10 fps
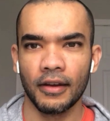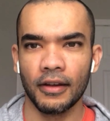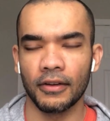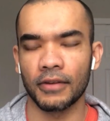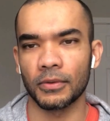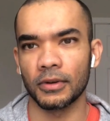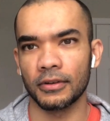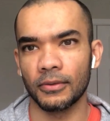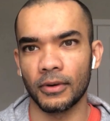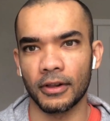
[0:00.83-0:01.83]
Hello everyone,
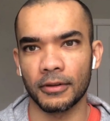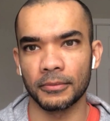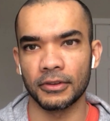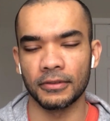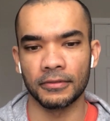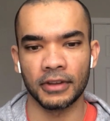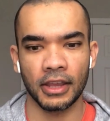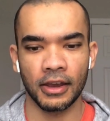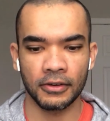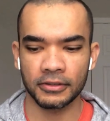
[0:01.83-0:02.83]
welcome to the
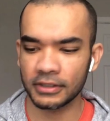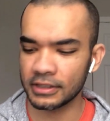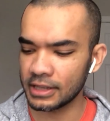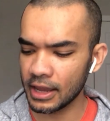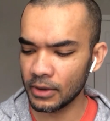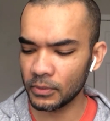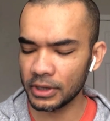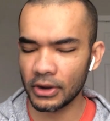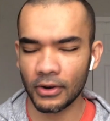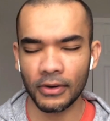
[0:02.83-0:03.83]
video. Today
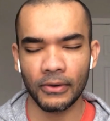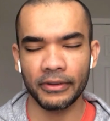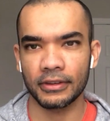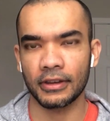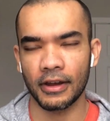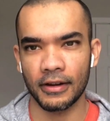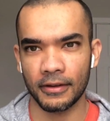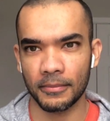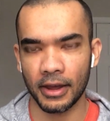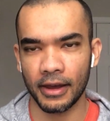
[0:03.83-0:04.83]
we are going to
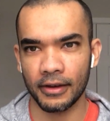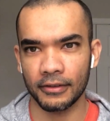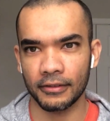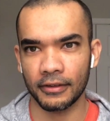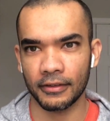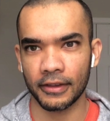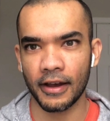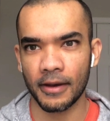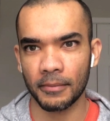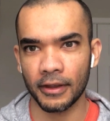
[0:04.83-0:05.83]
talk about a
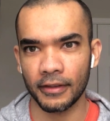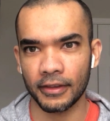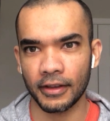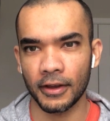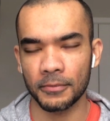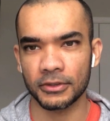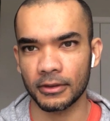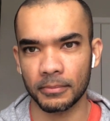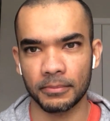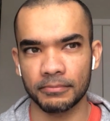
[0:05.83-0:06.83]
topic that comes
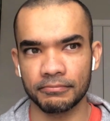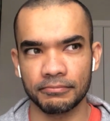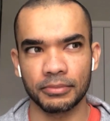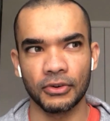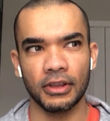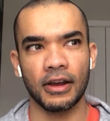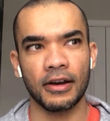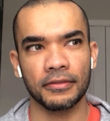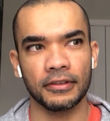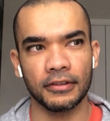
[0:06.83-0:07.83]
up pretty
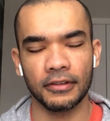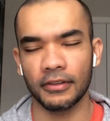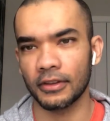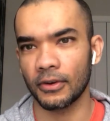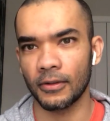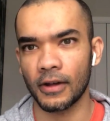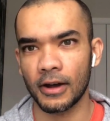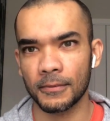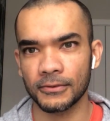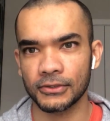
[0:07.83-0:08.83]
often in the whole
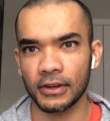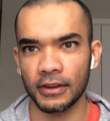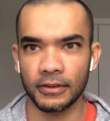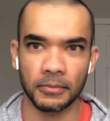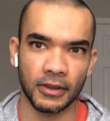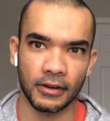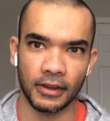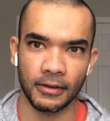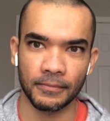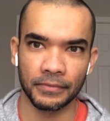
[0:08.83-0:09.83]
options trading community.